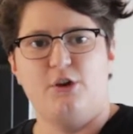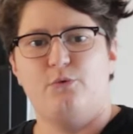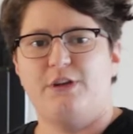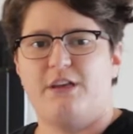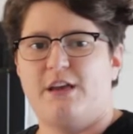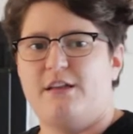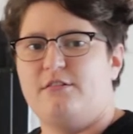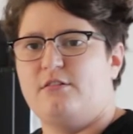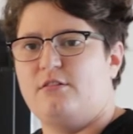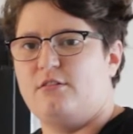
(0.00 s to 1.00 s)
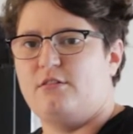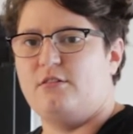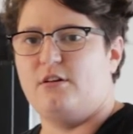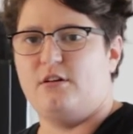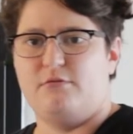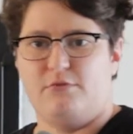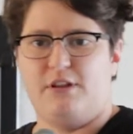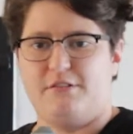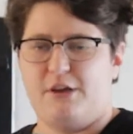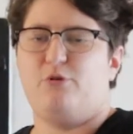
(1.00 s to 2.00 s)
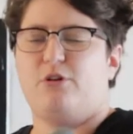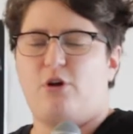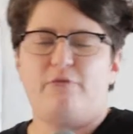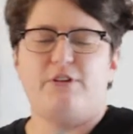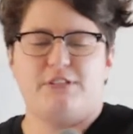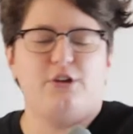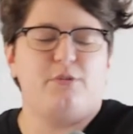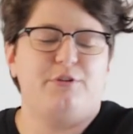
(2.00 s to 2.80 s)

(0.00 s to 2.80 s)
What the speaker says: they will obviously not